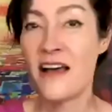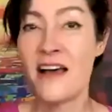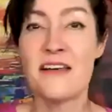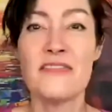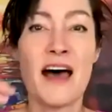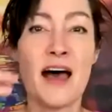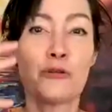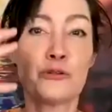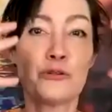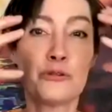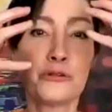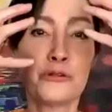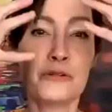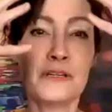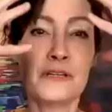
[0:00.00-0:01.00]
That
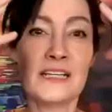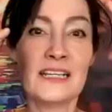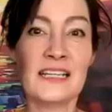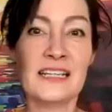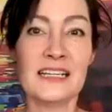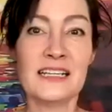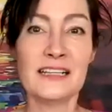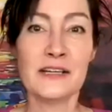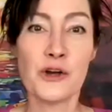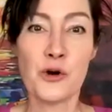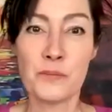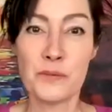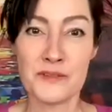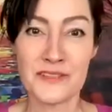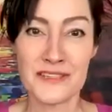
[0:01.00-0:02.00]
really
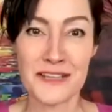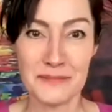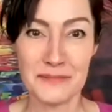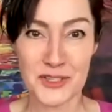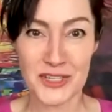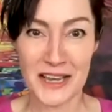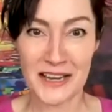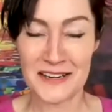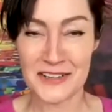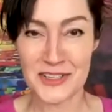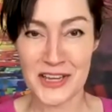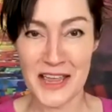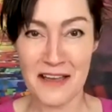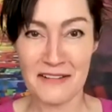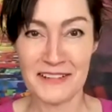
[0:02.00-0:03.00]
opens up the sinus
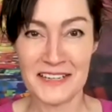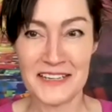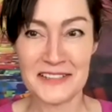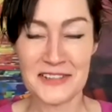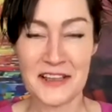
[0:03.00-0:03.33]
cavities.